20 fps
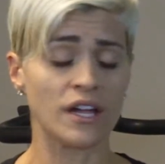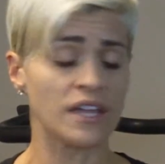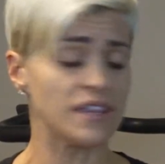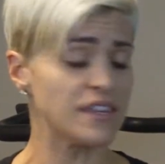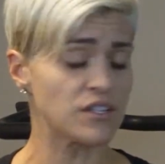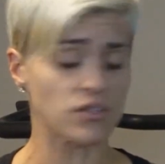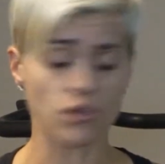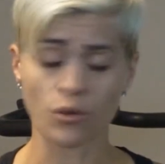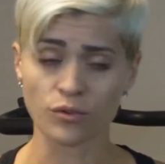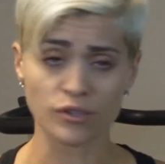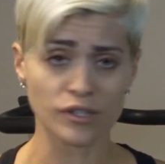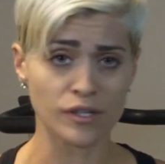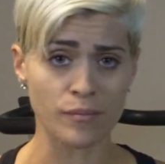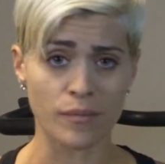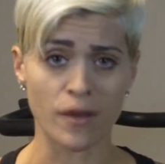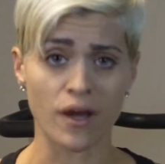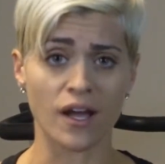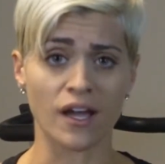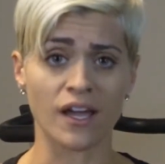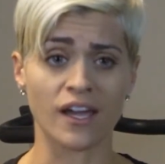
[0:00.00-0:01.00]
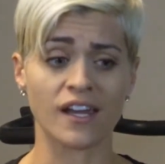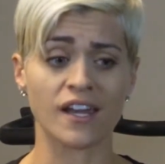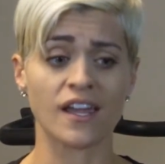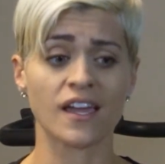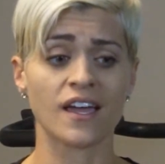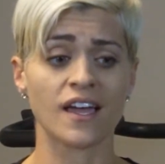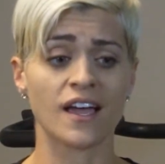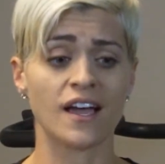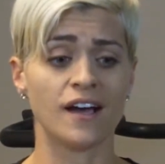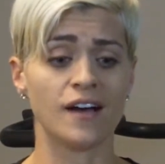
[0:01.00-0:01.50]
that's only
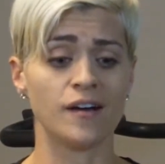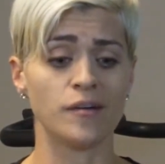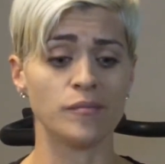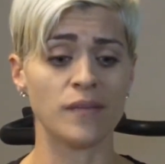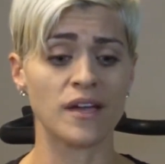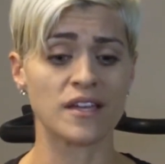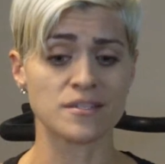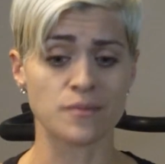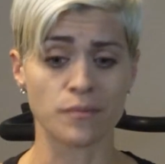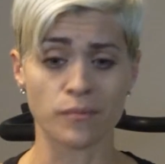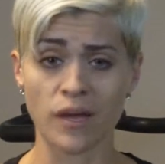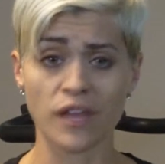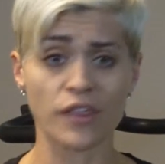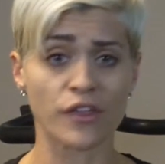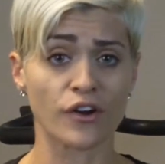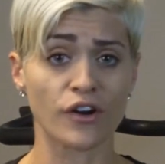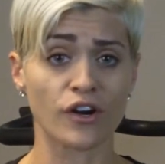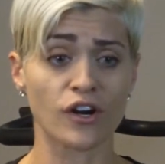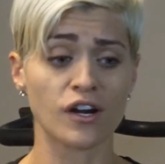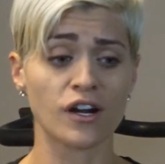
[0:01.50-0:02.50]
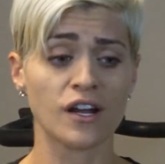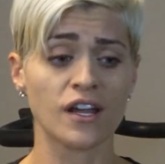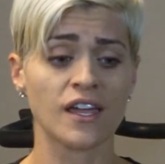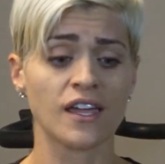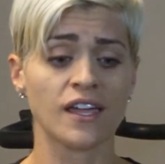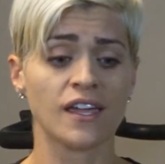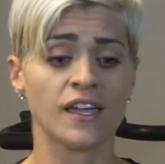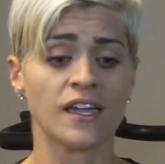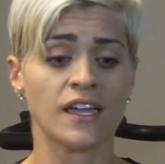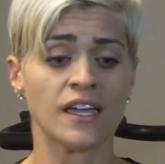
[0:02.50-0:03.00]
mine. Um, as a mother,
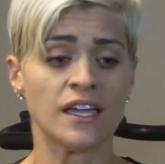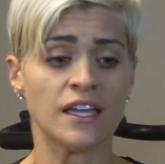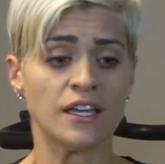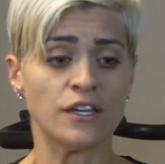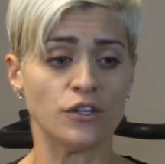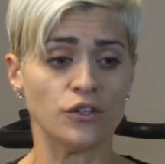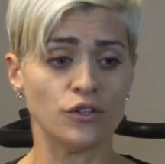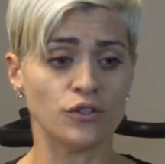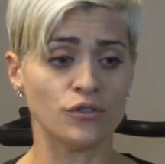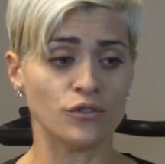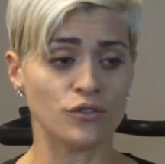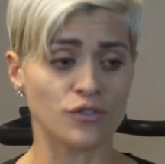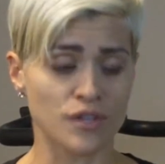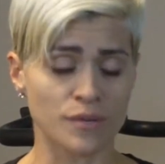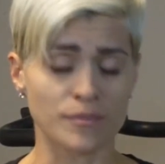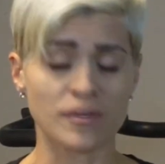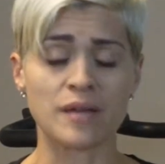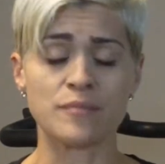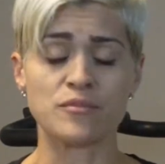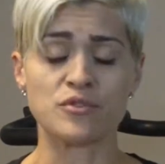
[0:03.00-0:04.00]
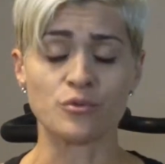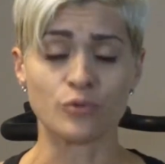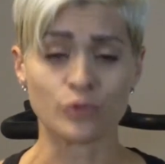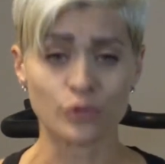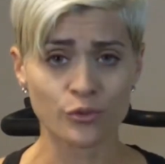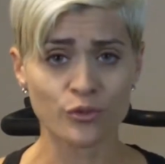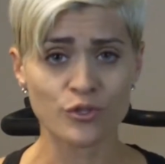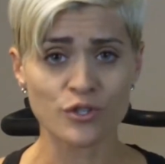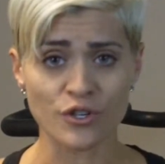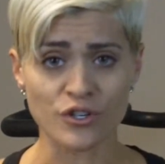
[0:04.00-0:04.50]
sometimes you
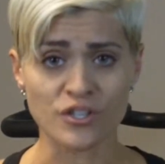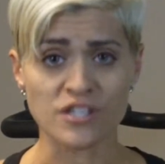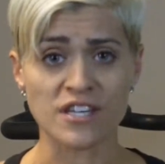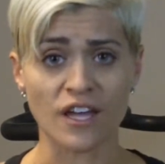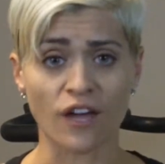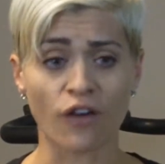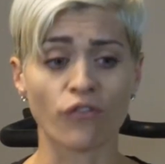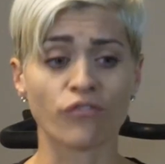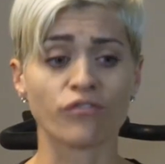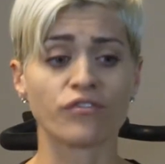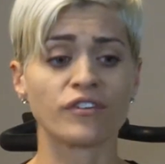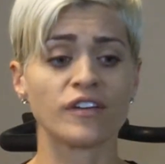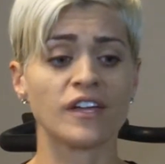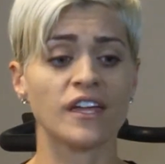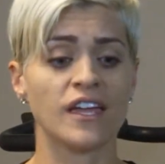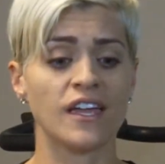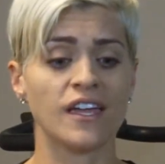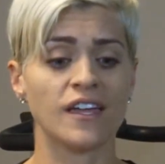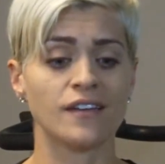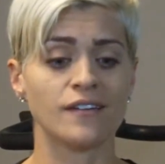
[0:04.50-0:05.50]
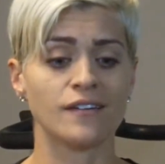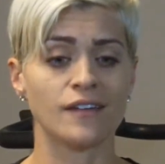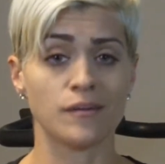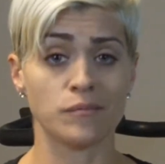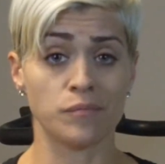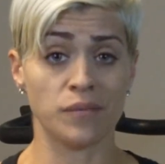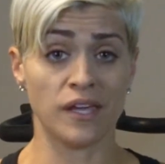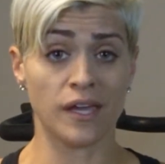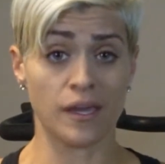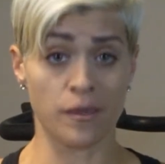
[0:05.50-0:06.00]
lose yourself in,
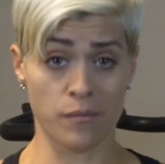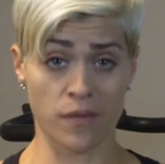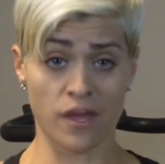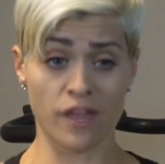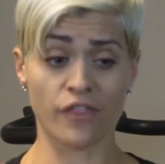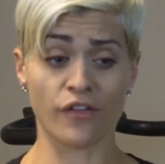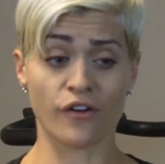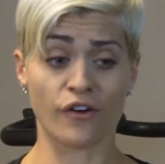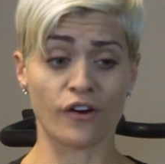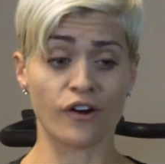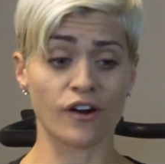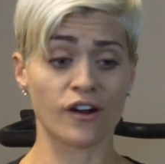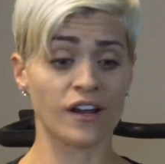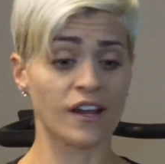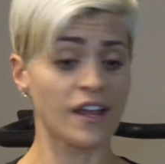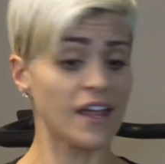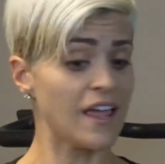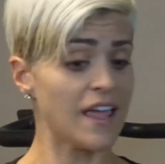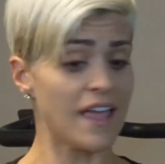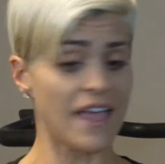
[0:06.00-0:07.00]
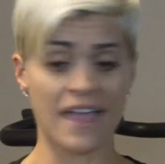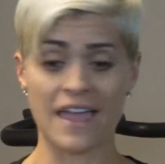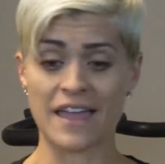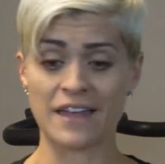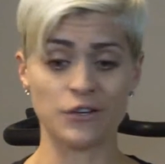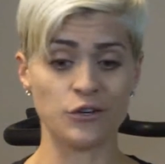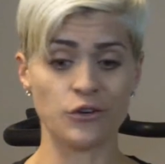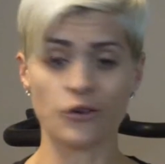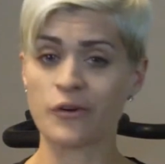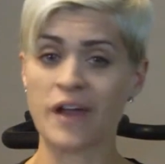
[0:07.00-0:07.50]
in being a mother
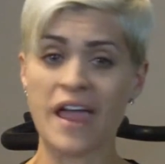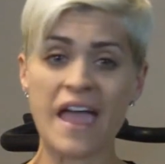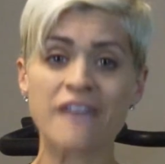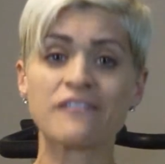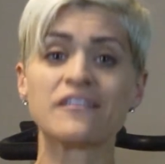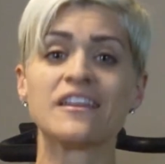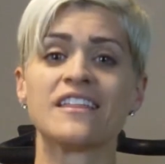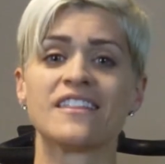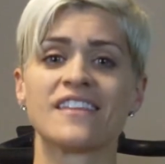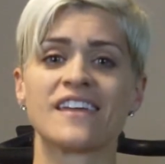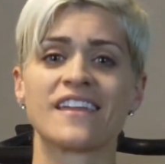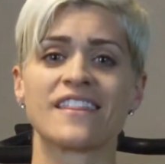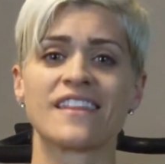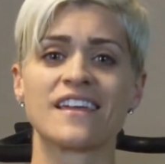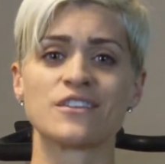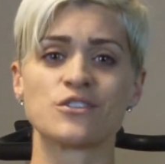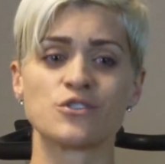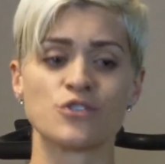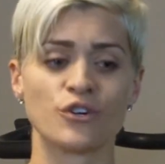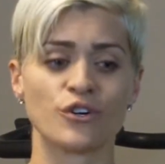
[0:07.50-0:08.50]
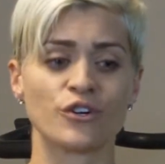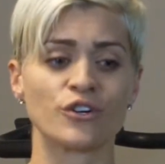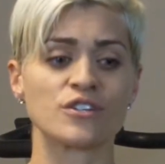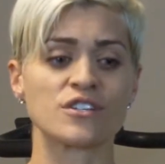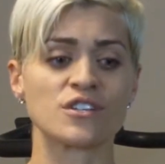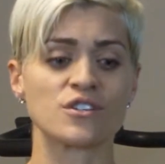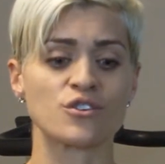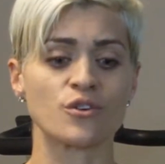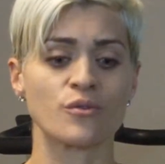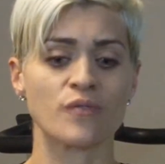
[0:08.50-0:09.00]
and you don't have anything that's yours.
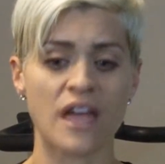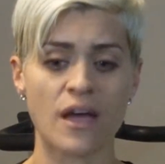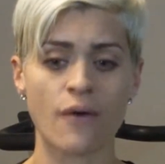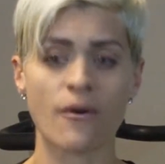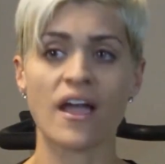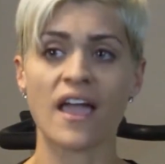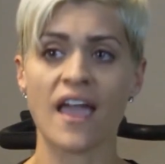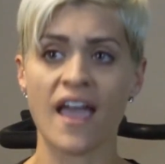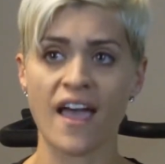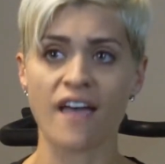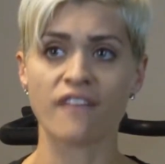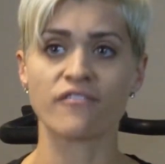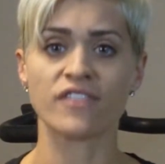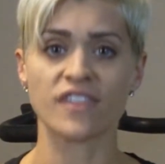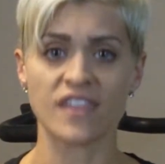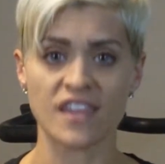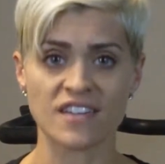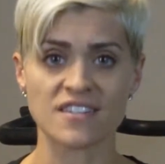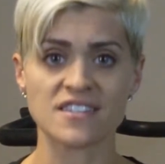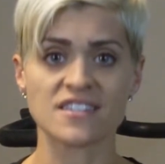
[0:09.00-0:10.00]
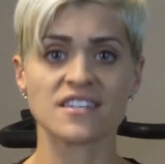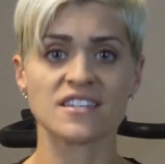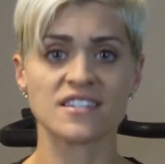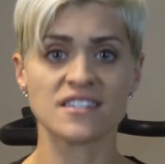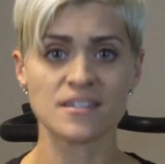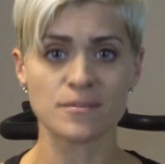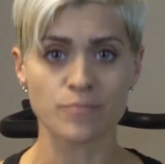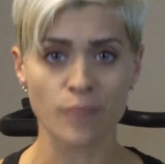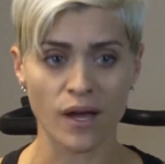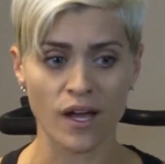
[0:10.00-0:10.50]
And so now I have this. This
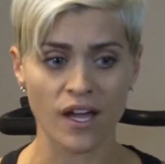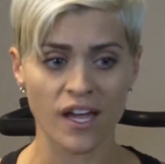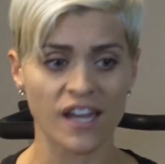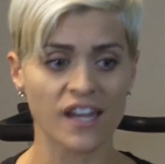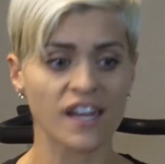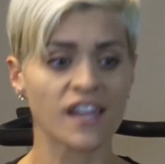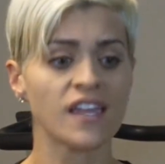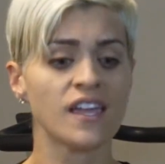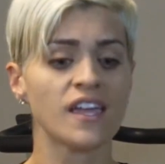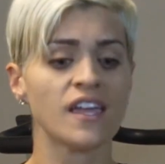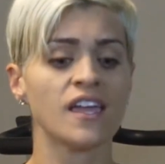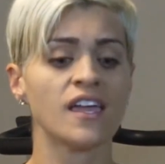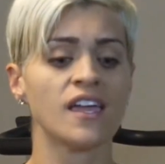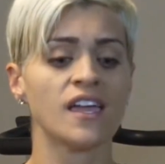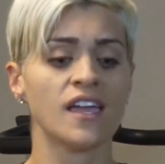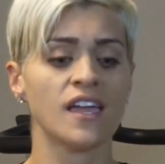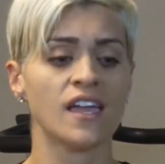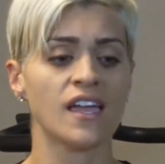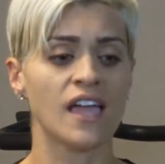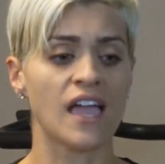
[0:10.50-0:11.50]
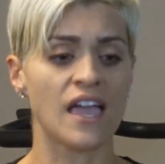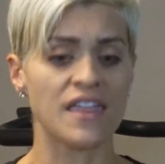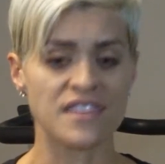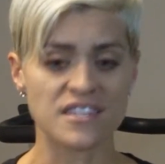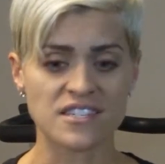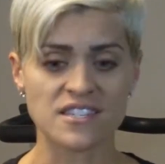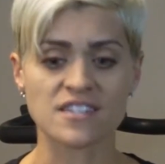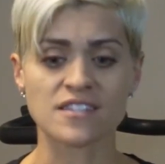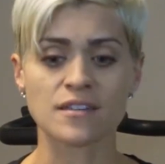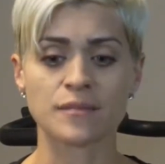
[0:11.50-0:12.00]
is mine, and
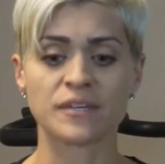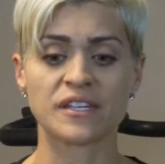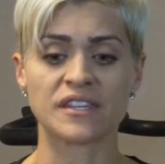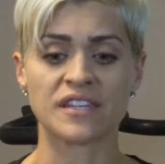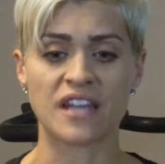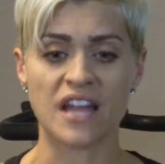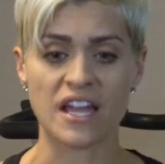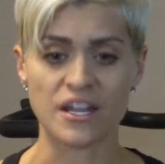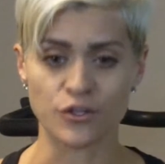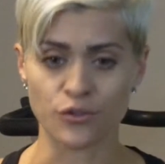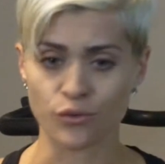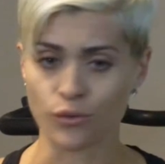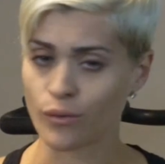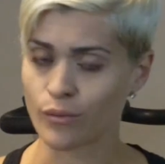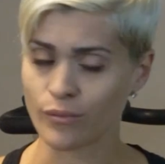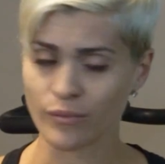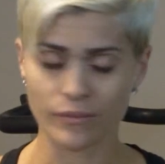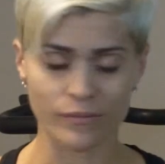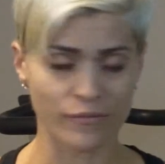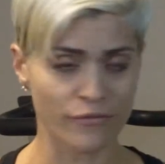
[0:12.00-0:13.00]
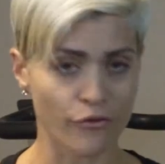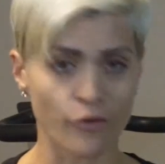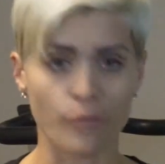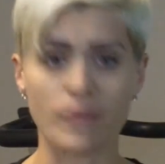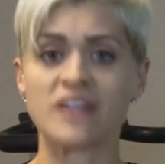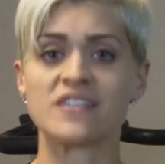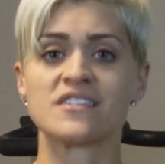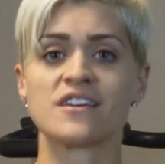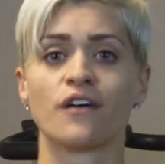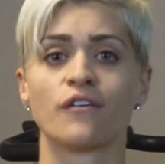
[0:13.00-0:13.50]
this is something that I do for
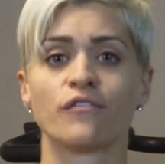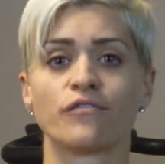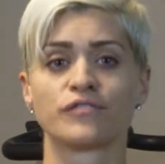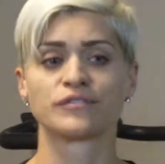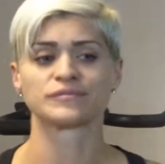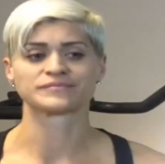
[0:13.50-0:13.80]
myself.